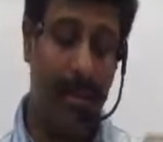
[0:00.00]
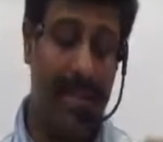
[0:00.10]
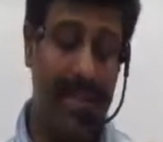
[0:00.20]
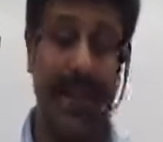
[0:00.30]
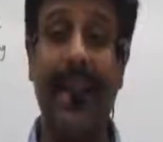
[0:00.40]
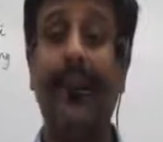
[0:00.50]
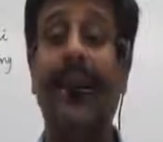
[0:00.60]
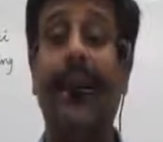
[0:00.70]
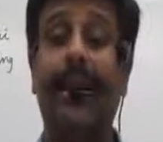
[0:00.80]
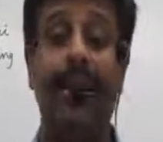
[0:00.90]
second
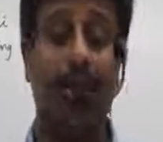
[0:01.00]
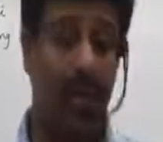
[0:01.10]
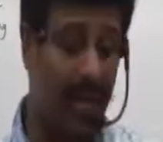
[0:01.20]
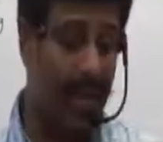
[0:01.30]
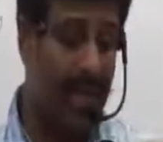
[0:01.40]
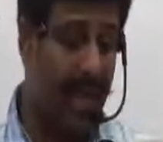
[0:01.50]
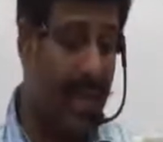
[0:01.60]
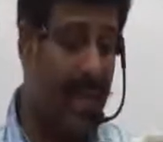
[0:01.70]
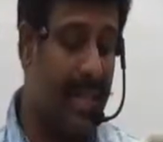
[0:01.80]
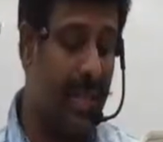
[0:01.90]
sentence onwards.
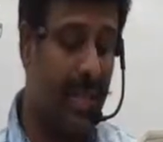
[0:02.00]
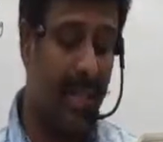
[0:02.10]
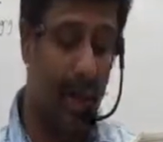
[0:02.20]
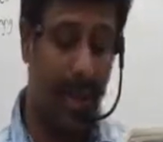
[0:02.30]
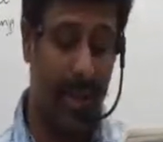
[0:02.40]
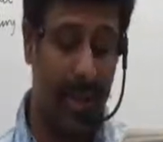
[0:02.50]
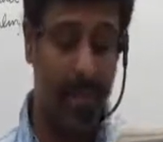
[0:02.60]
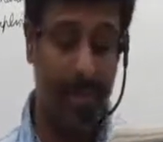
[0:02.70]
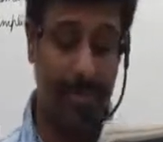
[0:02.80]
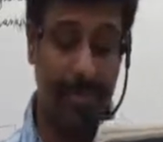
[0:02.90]
In this method
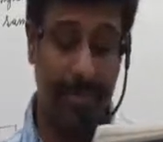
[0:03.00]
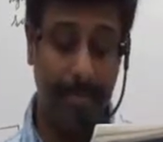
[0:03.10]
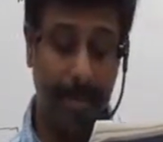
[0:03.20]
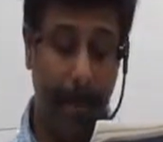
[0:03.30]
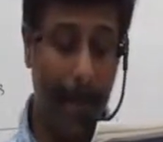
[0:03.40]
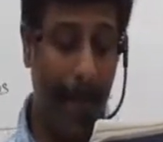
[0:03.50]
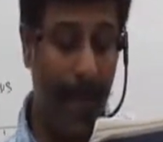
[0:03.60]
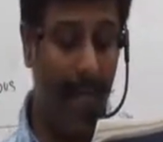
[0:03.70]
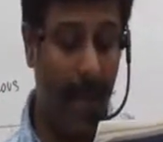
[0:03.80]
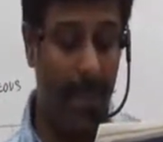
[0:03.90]
onwards,
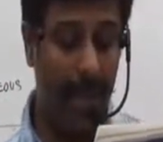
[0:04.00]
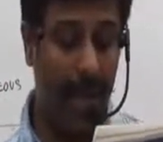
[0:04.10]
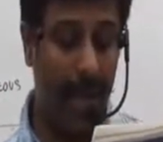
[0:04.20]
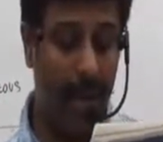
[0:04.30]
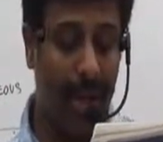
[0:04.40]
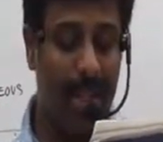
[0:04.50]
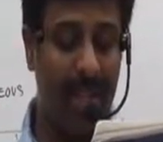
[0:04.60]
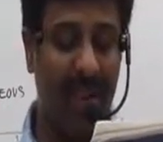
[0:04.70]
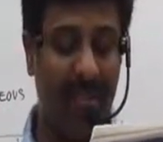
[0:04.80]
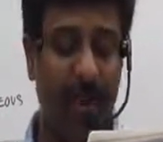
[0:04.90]

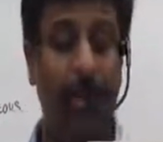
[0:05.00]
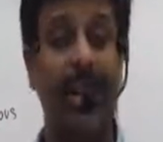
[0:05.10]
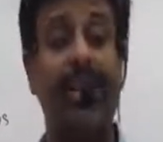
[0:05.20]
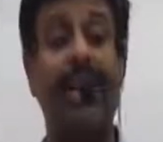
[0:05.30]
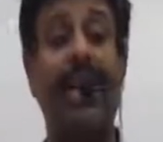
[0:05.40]
units of population